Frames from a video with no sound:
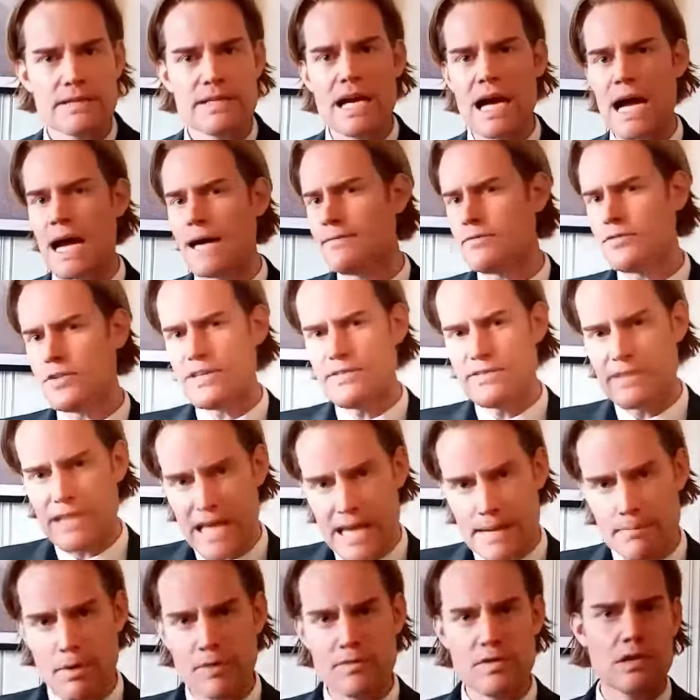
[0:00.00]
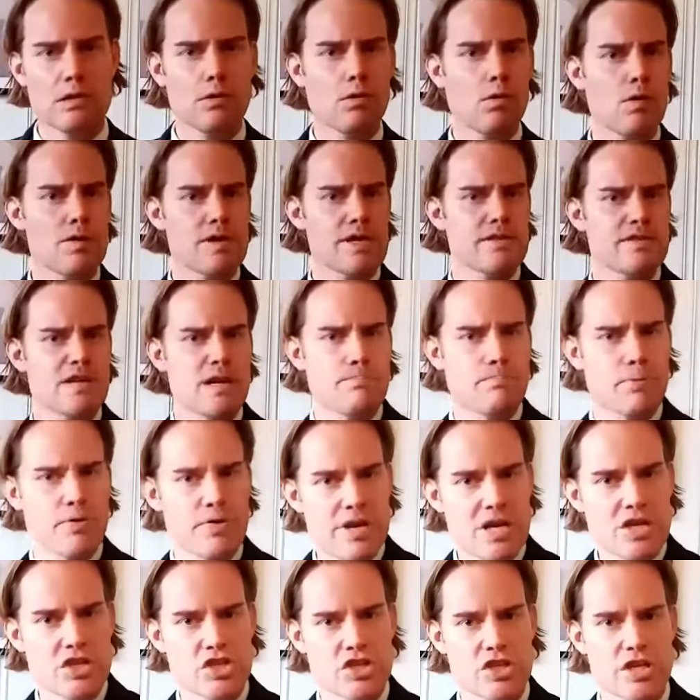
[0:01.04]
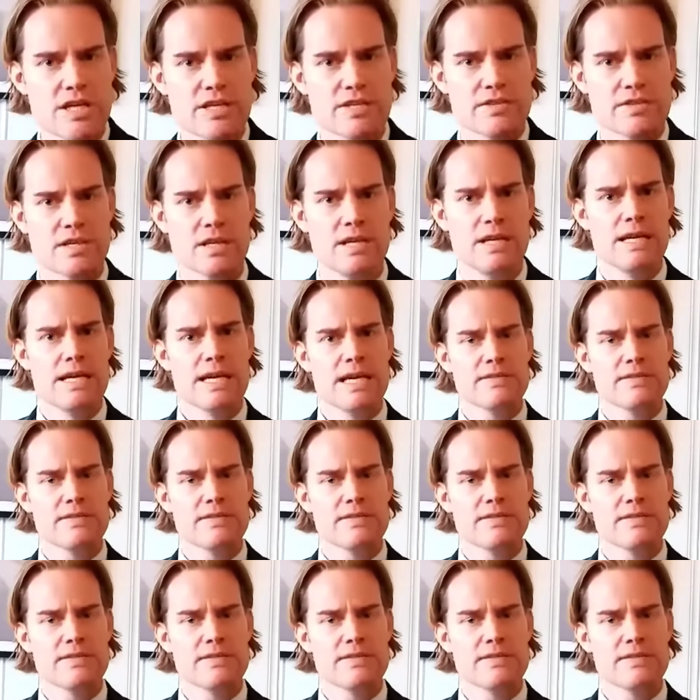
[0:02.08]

They have the name of the Lord in their preachings,